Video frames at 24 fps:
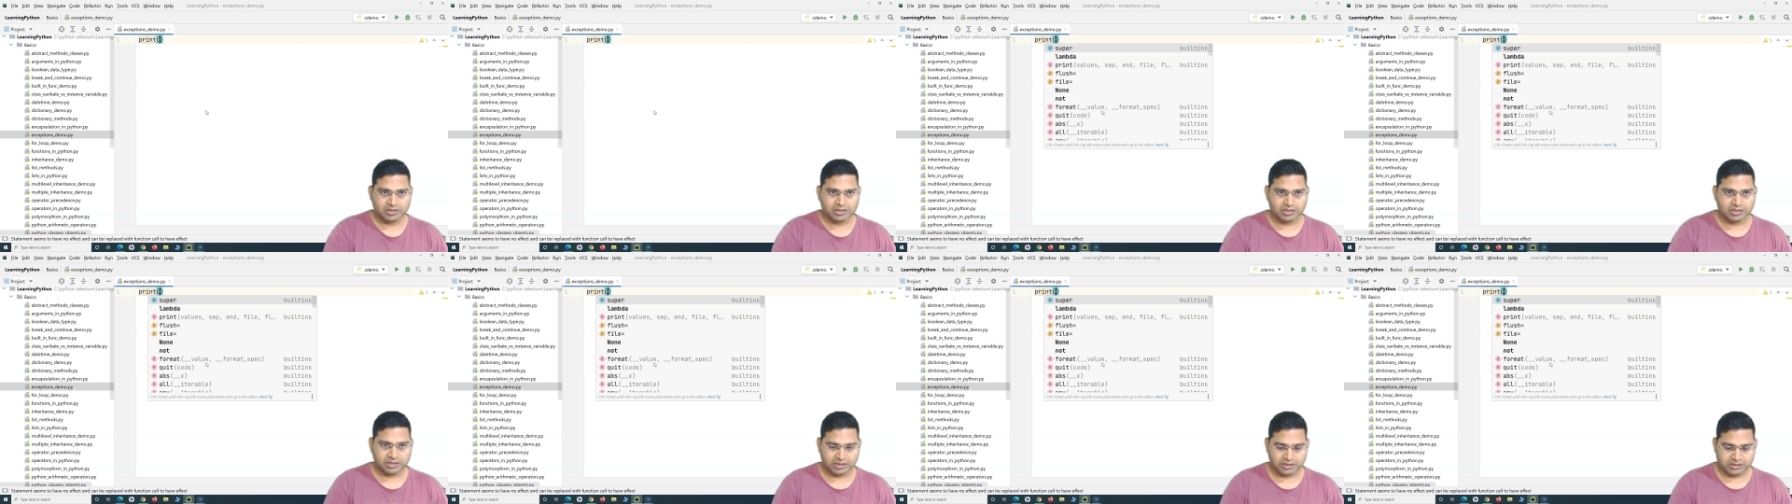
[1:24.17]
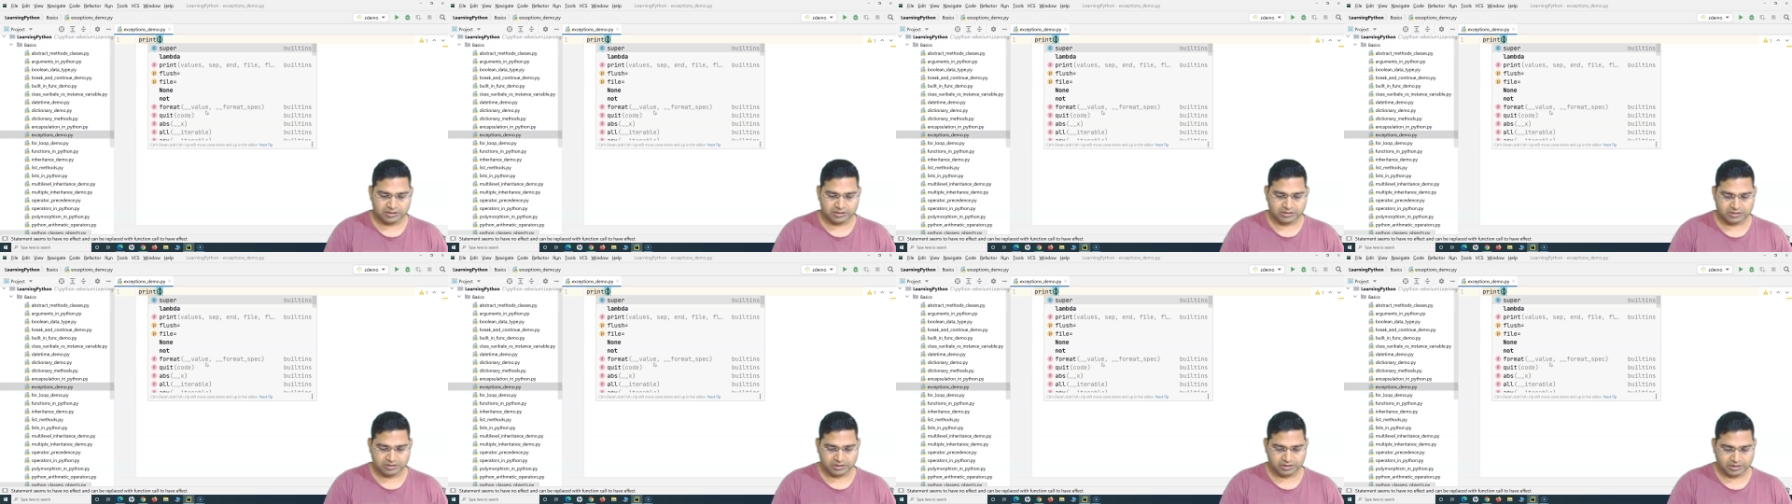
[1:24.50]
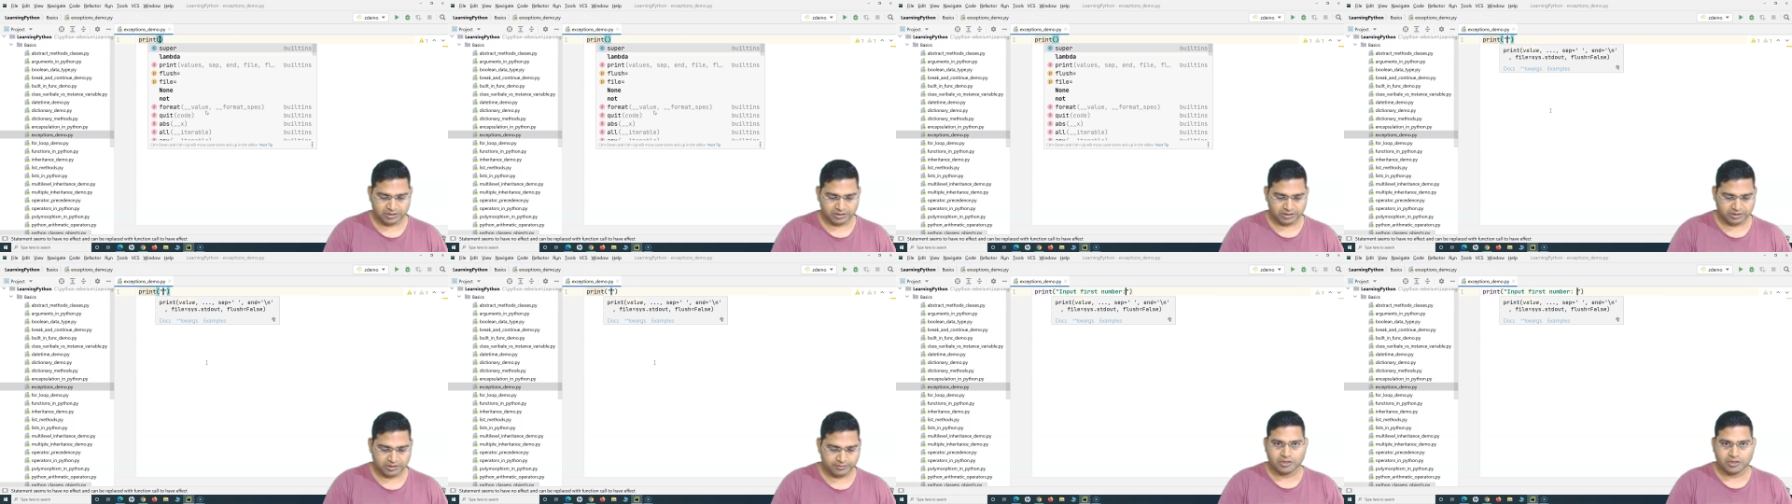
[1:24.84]
and i'll
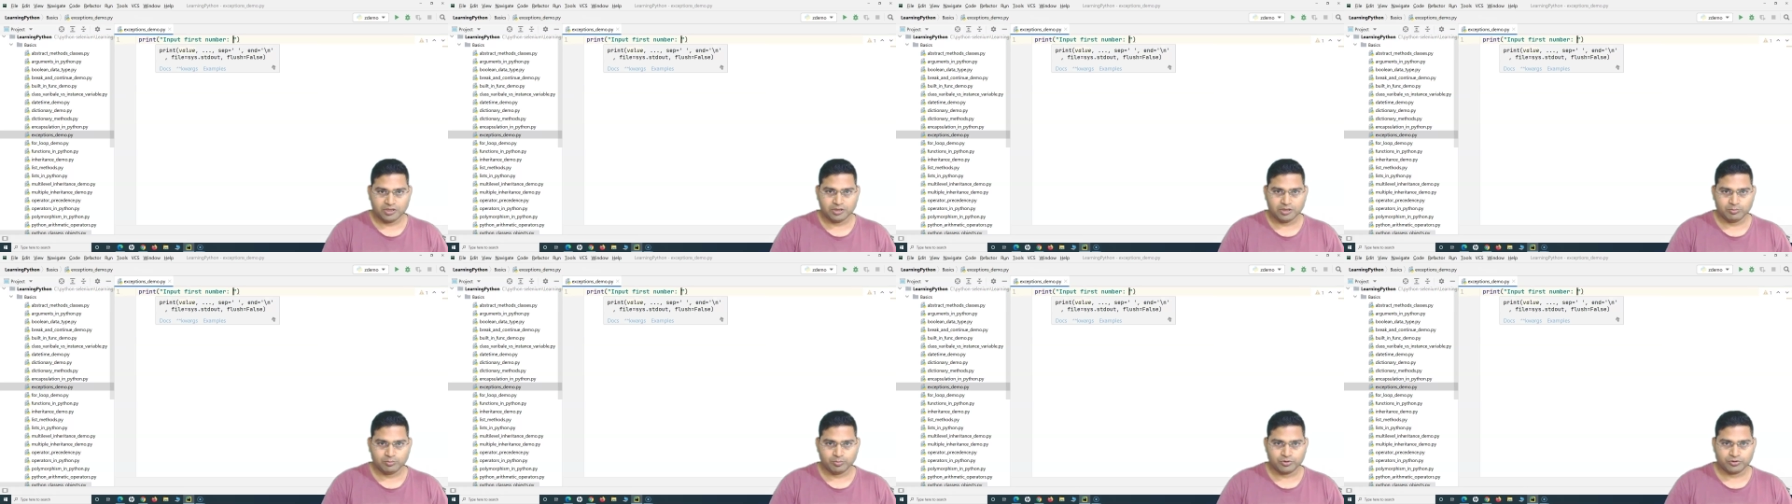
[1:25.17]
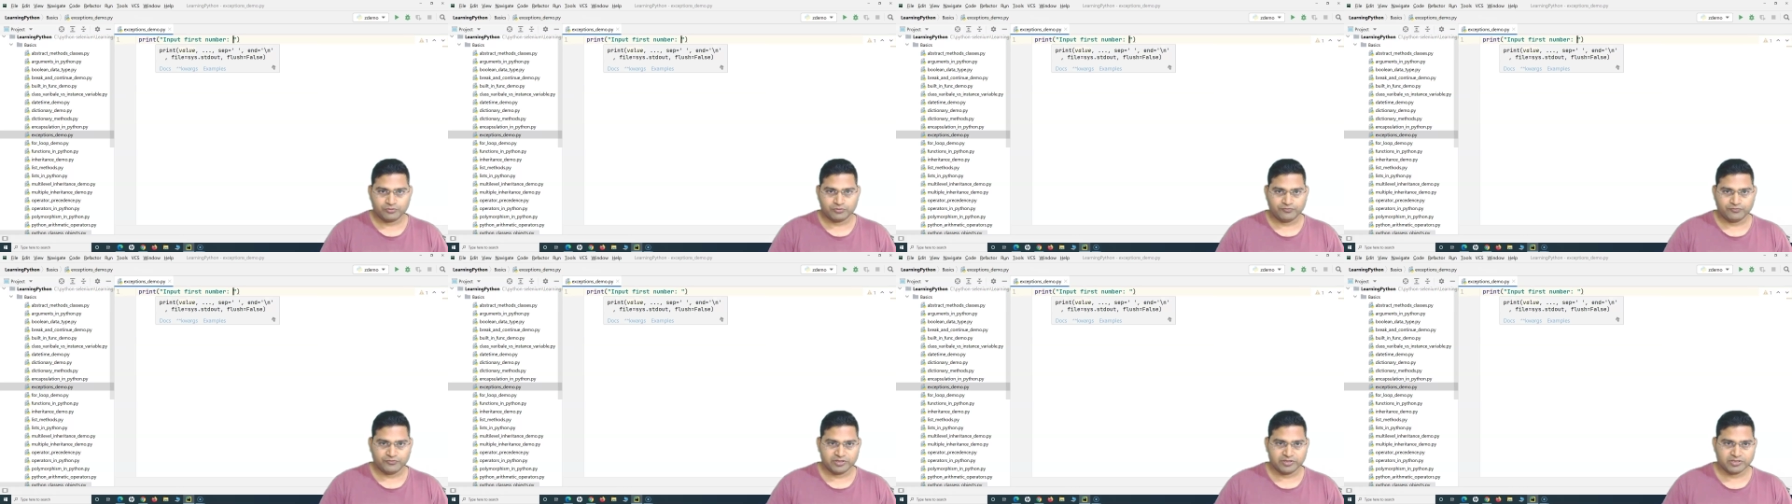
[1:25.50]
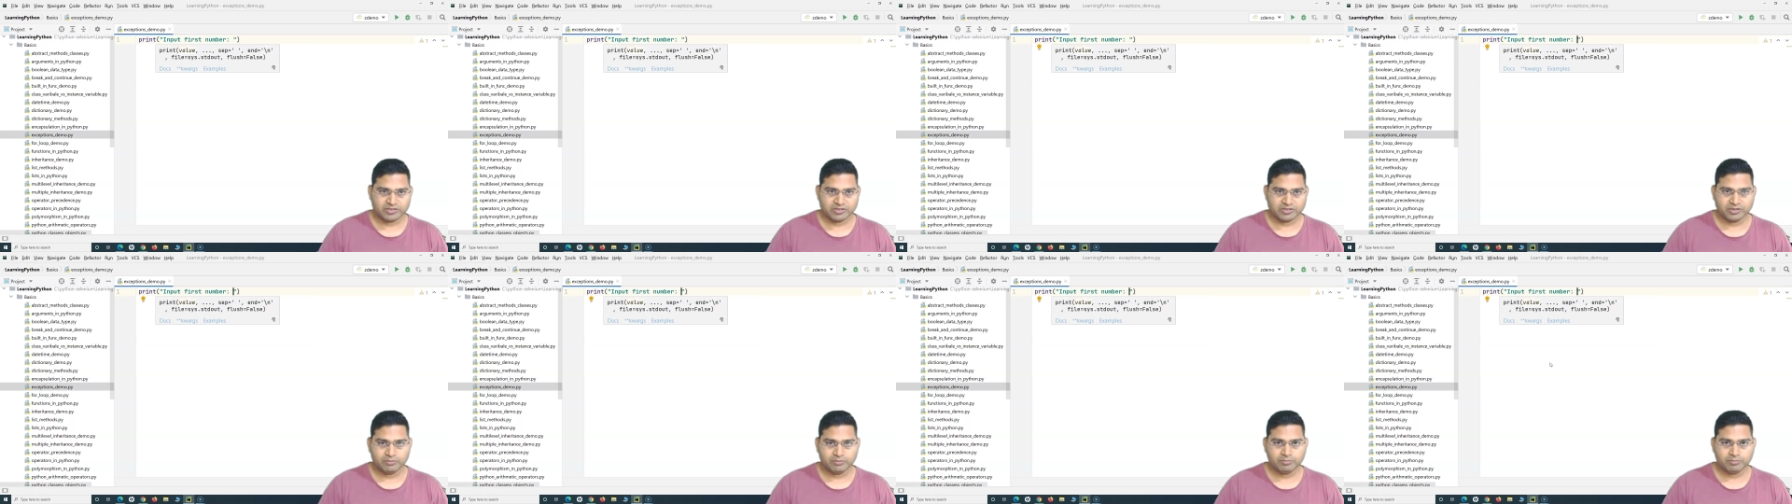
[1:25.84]
say input
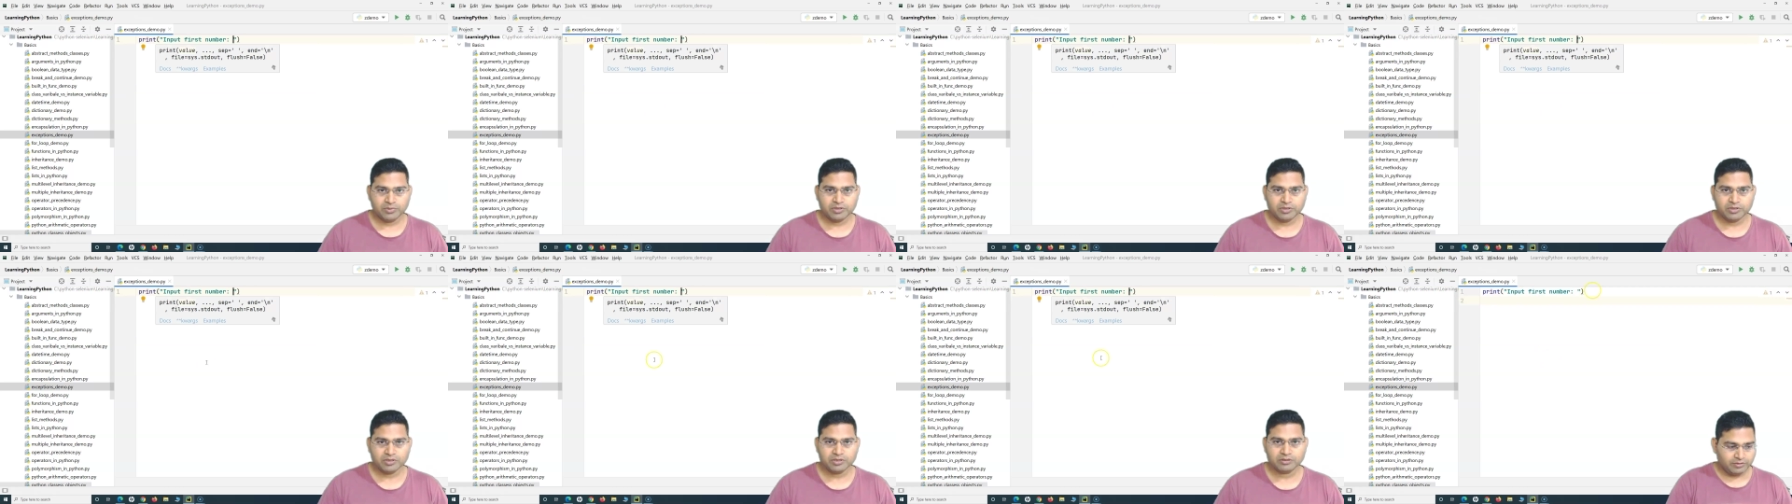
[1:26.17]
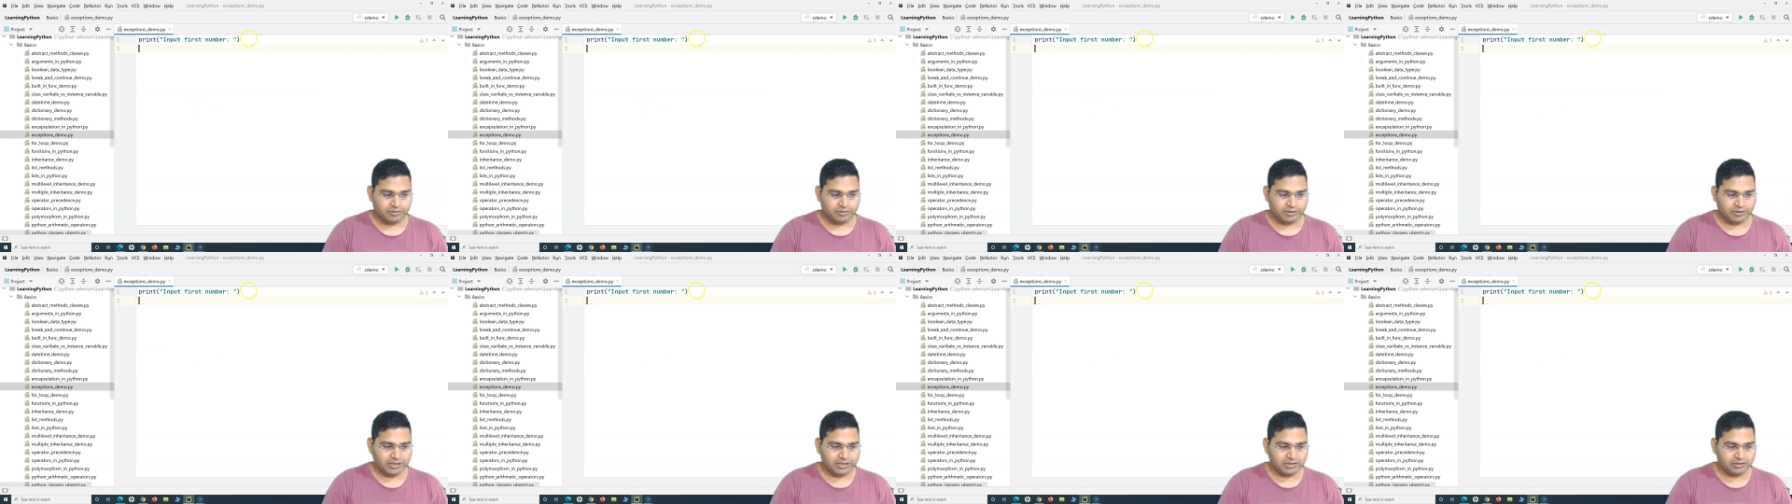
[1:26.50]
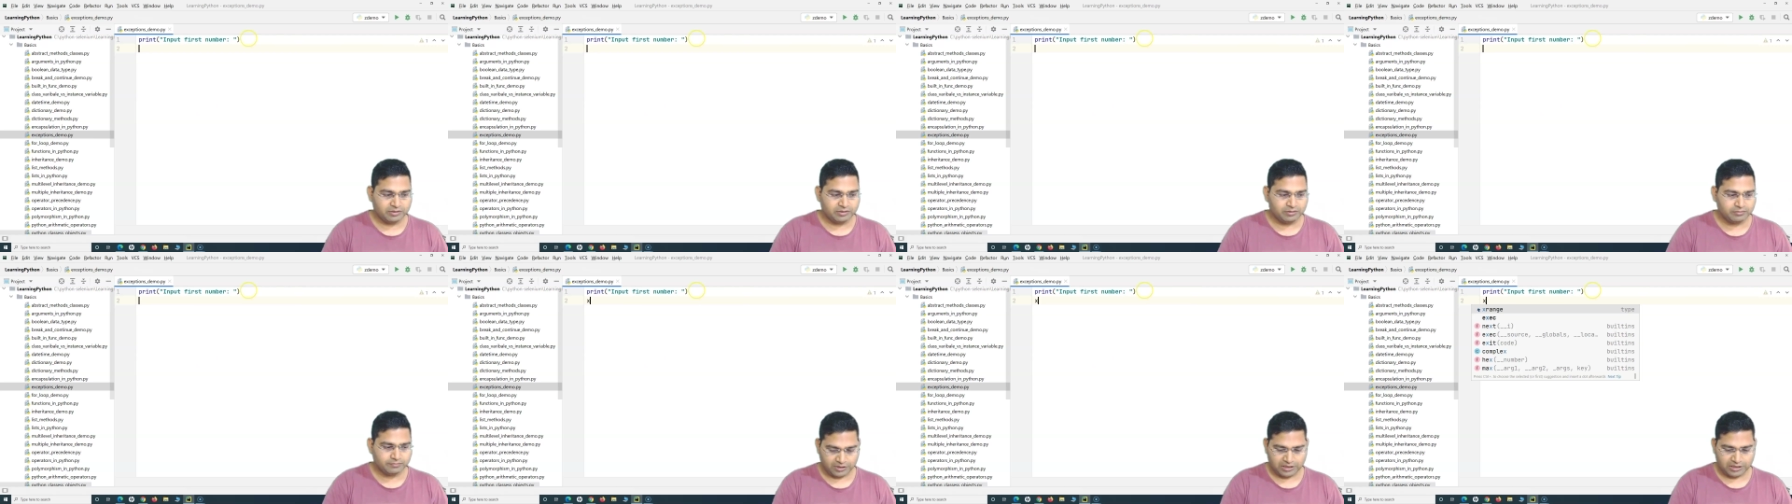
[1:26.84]
first number
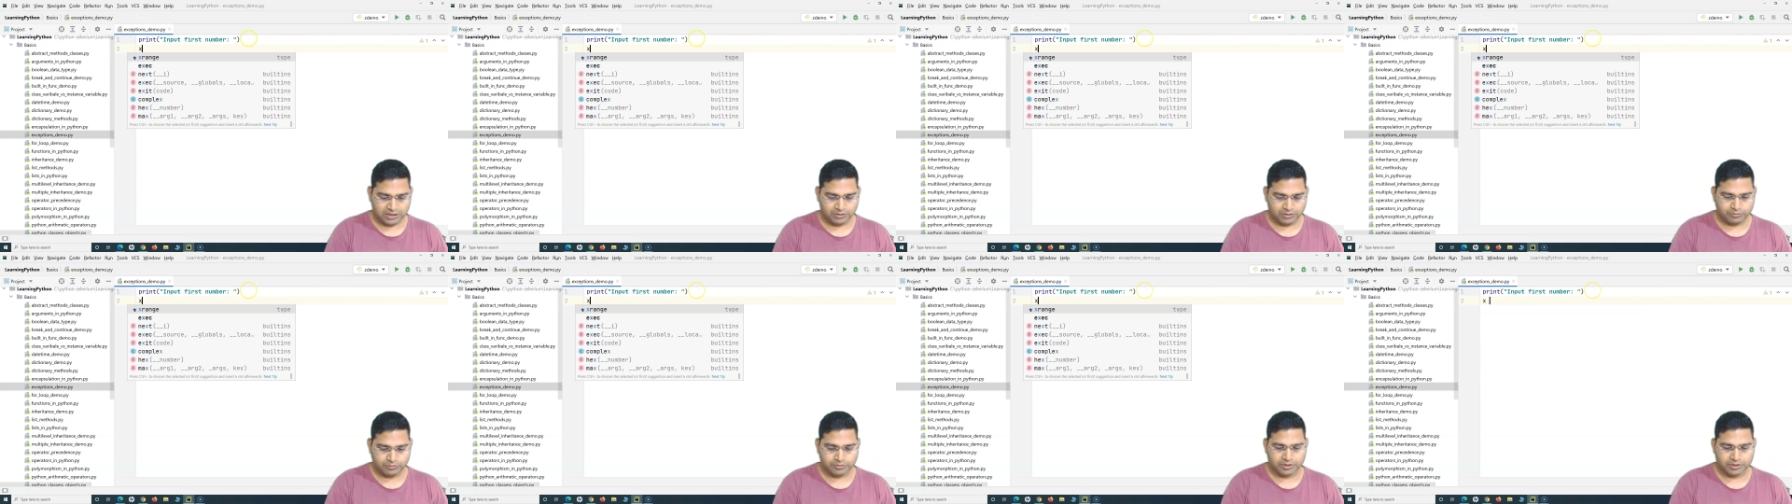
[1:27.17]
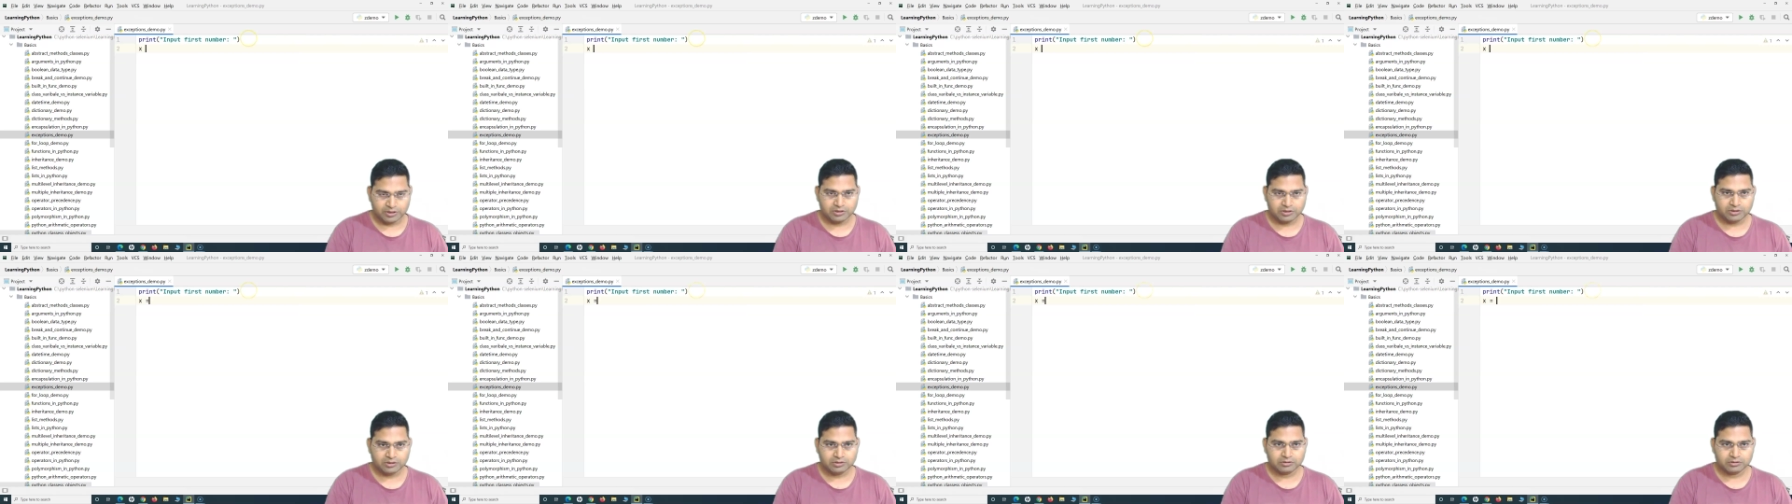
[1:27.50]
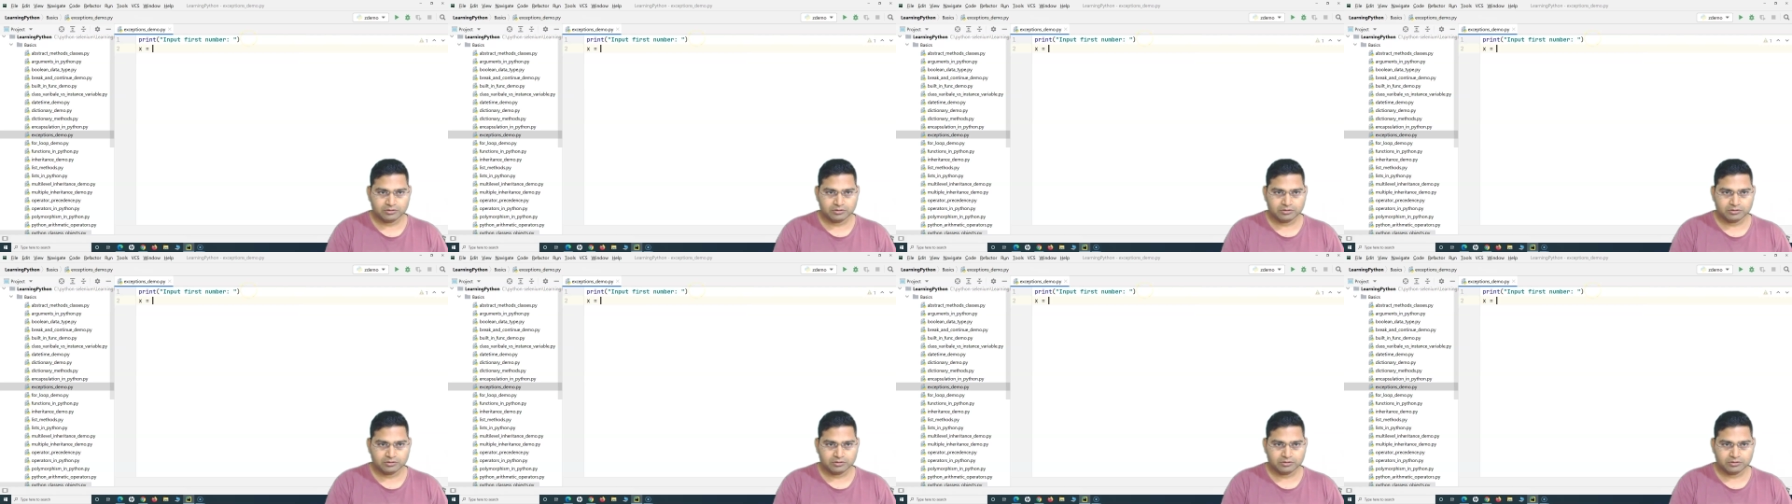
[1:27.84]
then i will